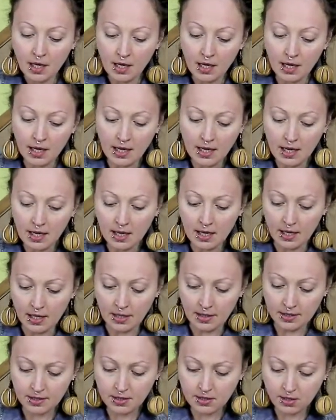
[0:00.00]

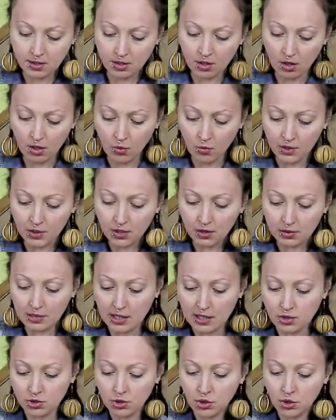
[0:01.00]
so we're gonna